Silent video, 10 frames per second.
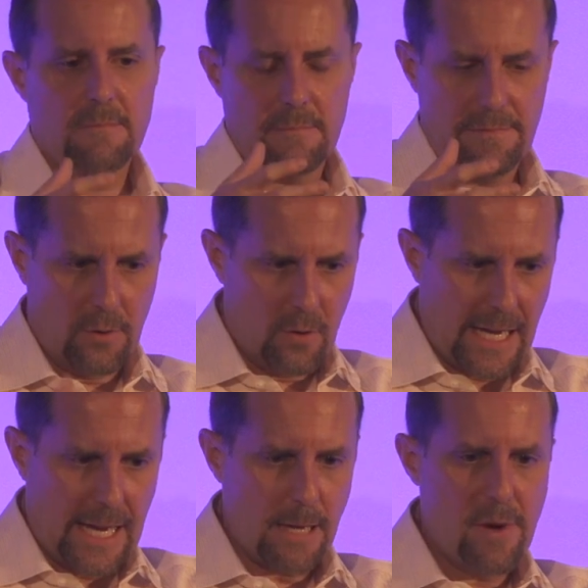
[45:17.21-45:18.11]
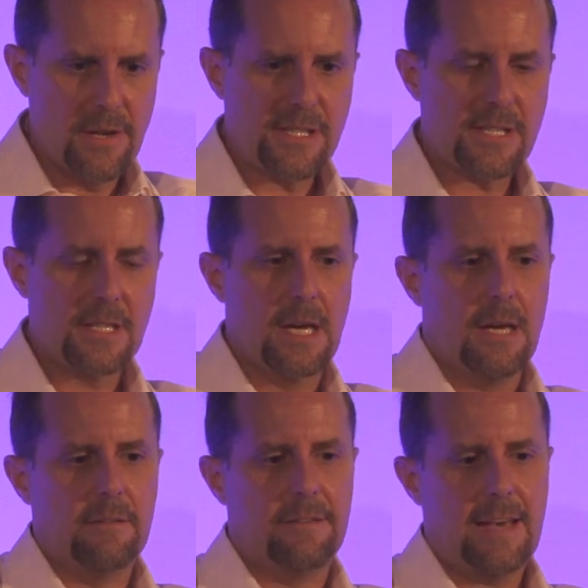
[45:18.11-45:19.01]
for gamers,
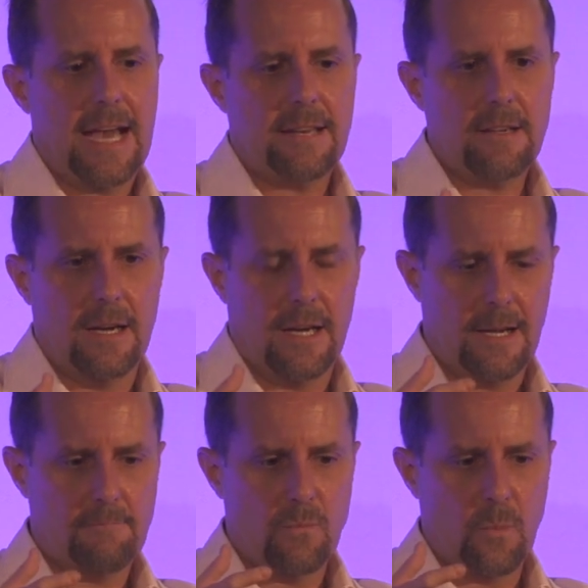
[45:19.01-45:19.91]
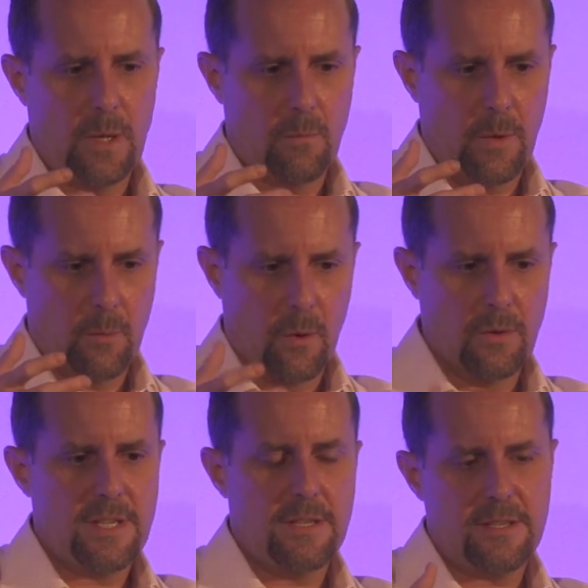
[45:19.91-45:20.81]
that we
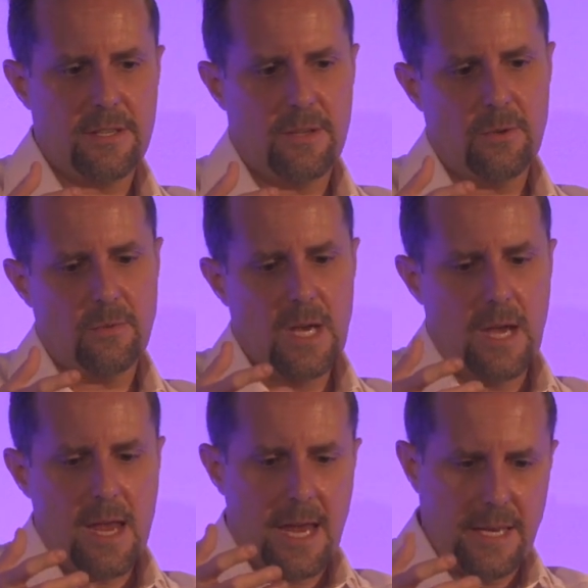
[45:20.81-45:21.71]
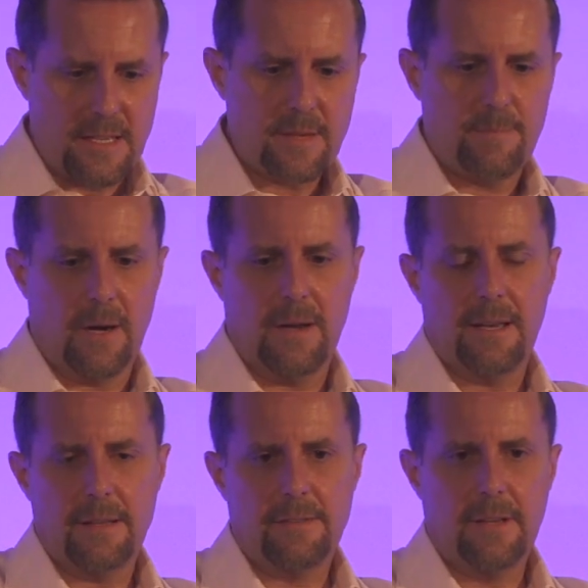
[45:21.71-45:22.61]
wanted to
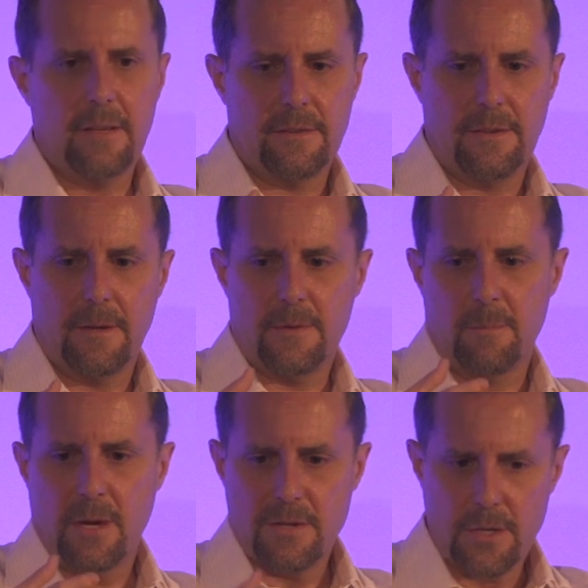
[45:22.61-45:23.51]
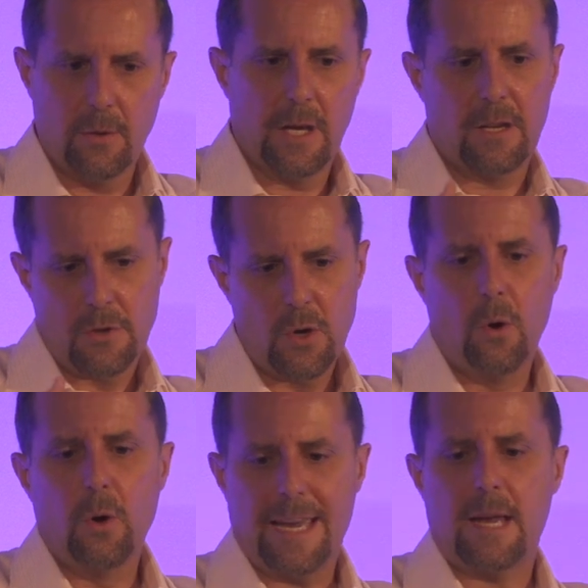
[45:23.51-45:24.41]
inspire the most loyal and
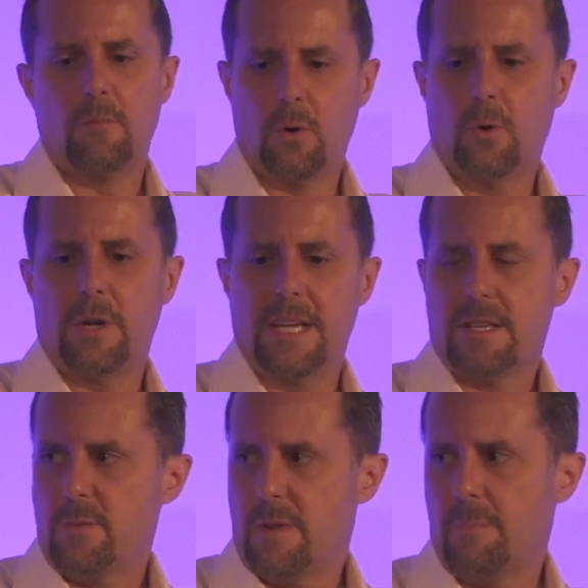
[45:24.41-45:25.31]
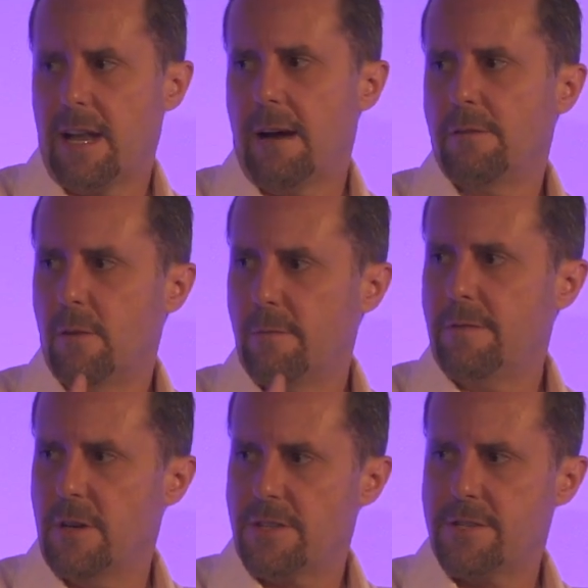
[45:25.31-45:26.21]
core gamer audience with the platform
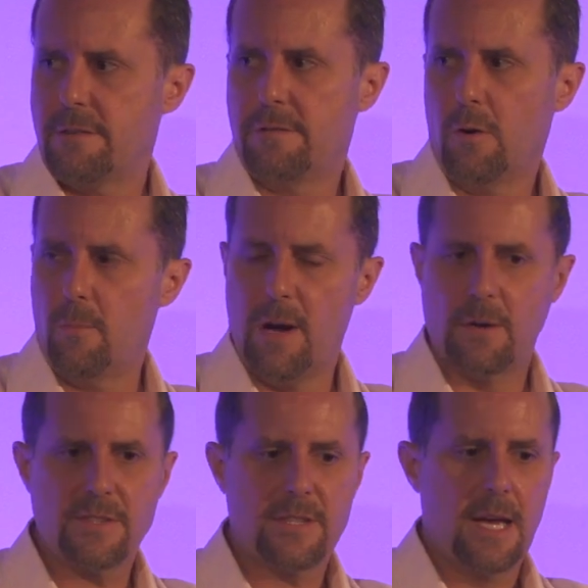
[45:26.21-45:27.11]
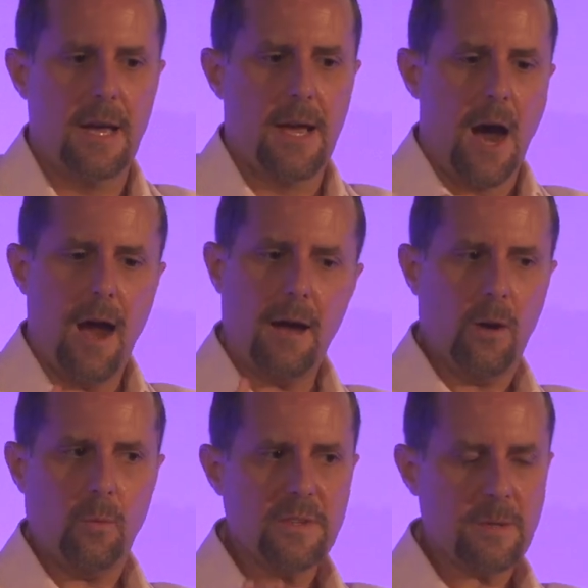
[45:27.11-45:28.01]
first and foremost.
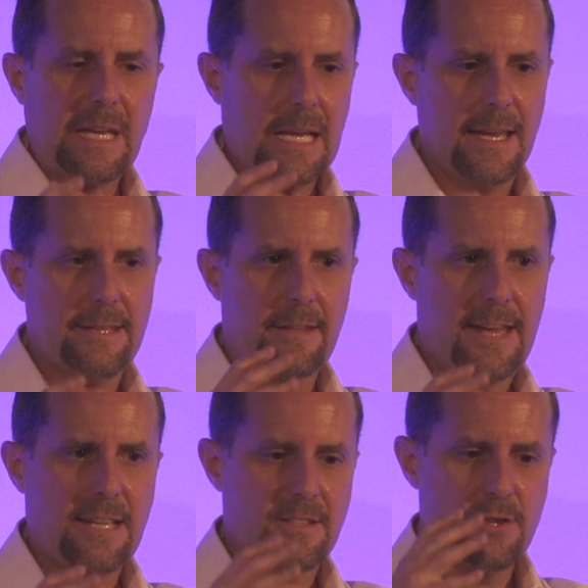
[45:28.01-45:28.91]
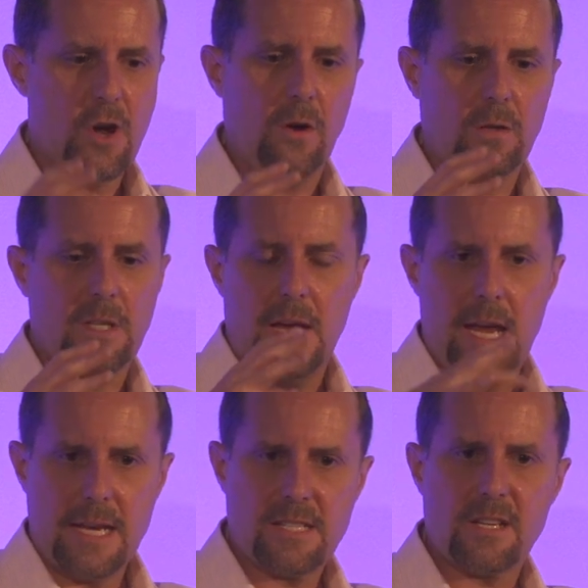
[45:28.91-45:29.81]
I want to be clear that that's not
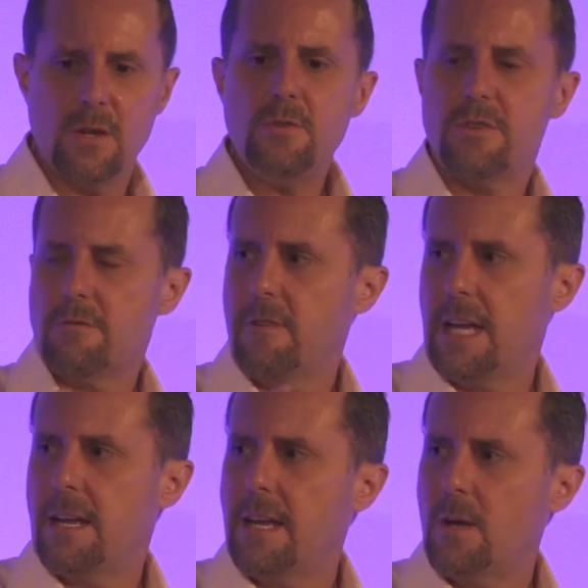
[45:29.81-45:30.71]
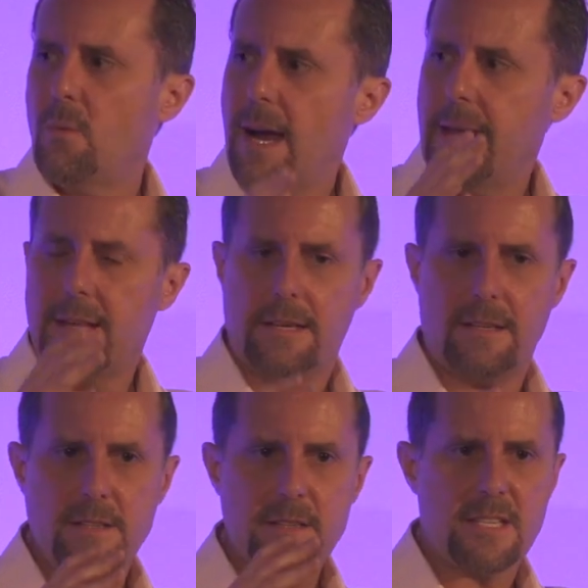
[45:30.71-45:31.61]
exclusionary in any way. That
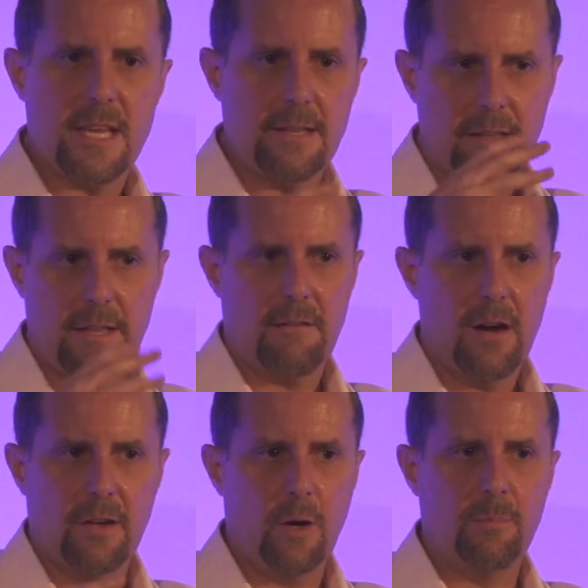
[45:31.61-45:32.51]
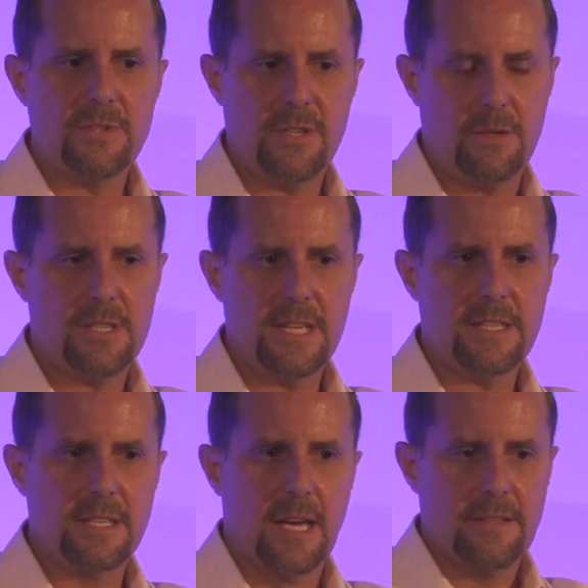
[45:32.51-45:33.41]
doesn't say that there aren't
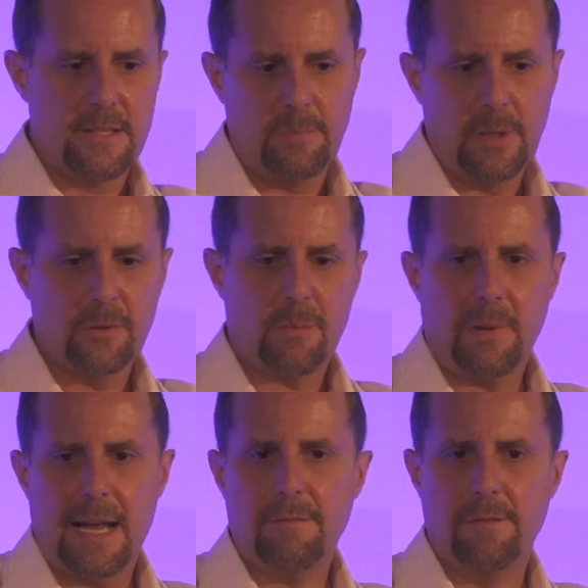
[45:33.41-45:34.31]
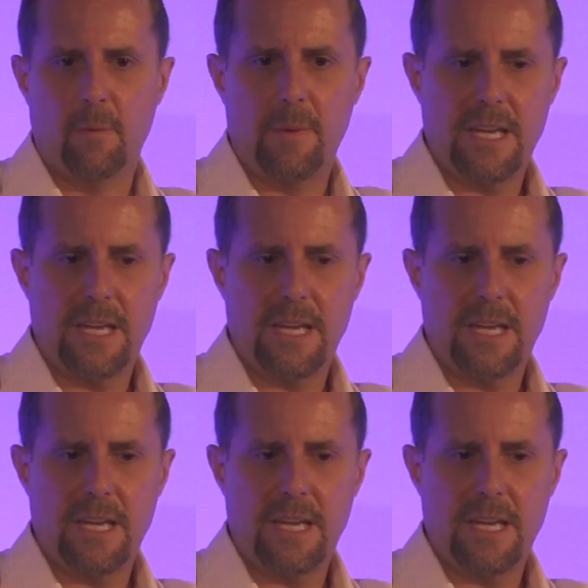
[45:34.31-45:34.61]
opportunities to build a platform